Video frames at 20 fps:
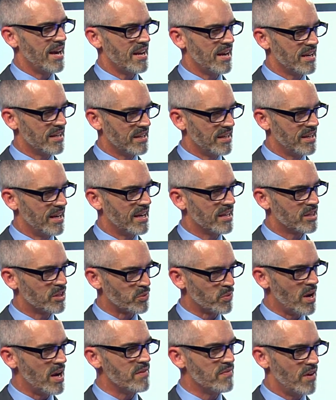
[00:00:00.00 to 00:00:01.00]
I
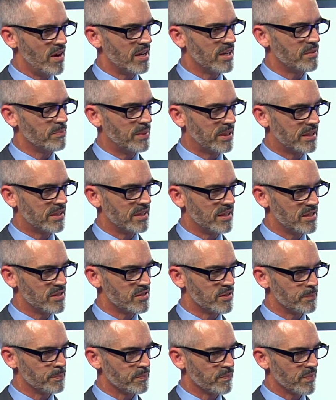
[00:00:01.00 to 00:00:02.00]
thrive on it
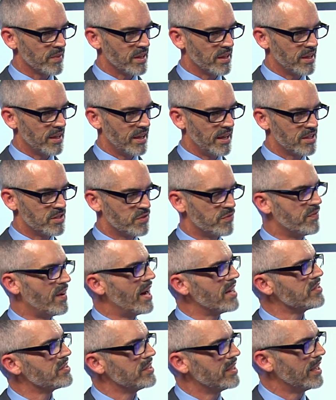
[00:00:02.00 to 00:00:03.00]
because it's
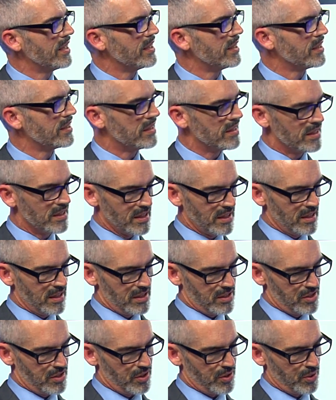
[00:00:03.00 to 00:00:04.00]
fascinating
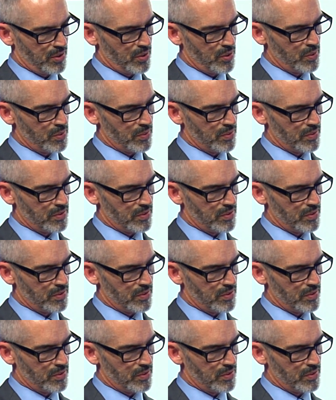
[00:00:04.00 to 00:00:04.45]
to